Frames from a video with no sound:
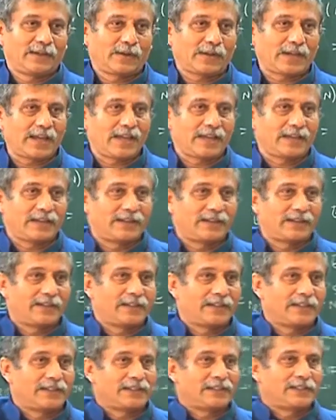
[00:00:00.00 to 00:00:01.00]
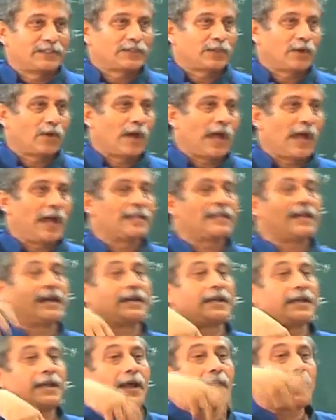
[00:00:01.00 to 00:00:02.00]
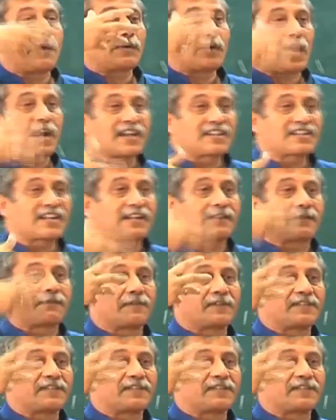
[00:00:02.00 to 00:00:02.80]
Okay. So, I, you have to understand the